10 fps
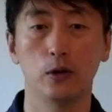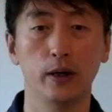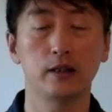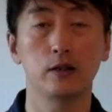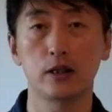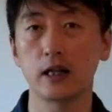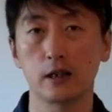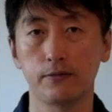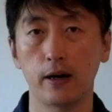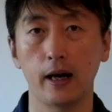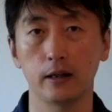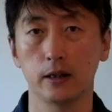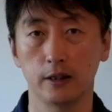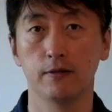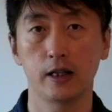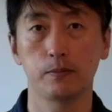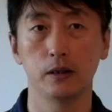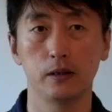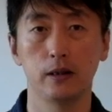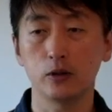it's a justified
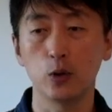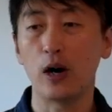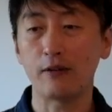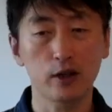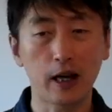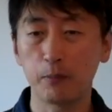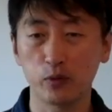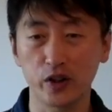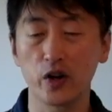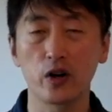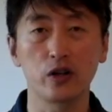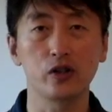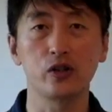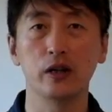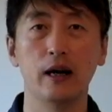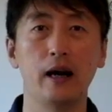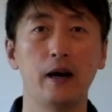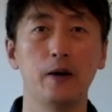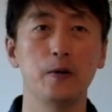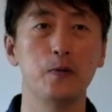investment. After a couple of years,
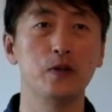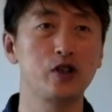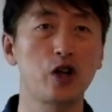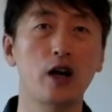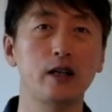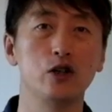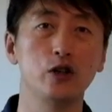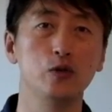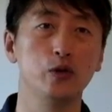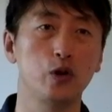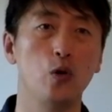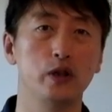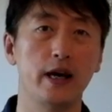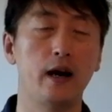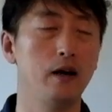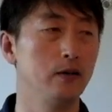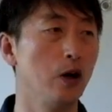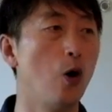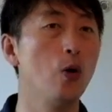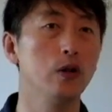the stock continued to go down
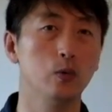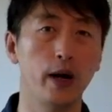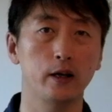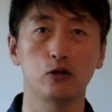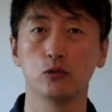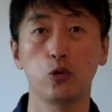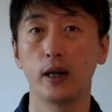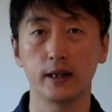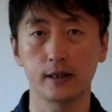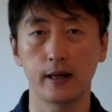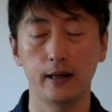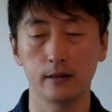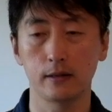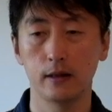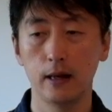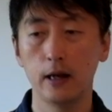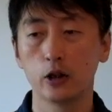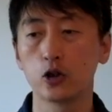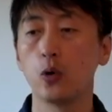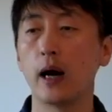all the way to 20 cents.
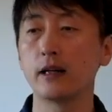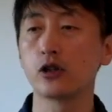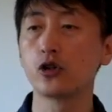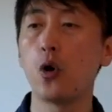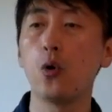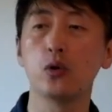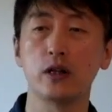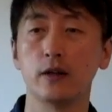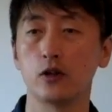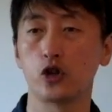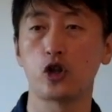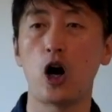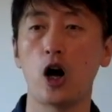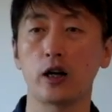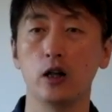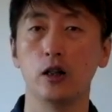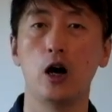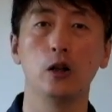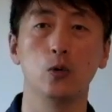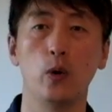So I sold the stock
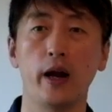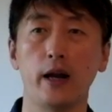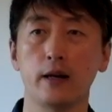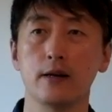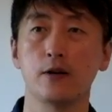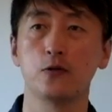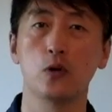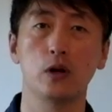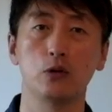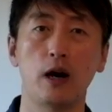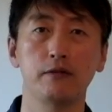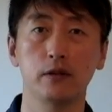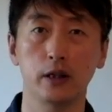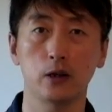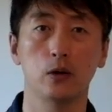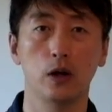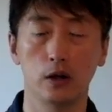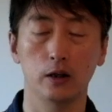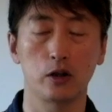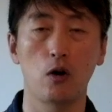along the way for roughly
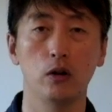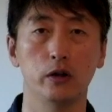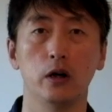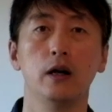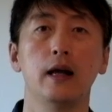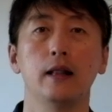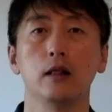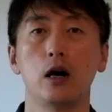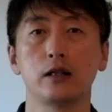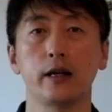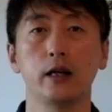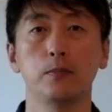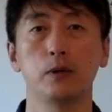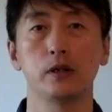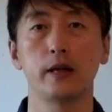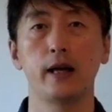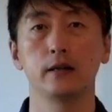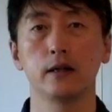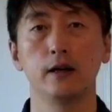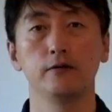$1 and lost
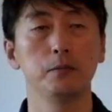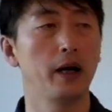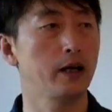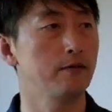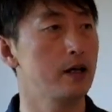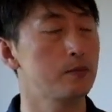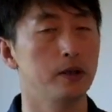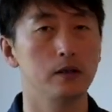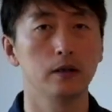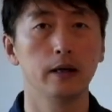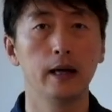80% of my investment.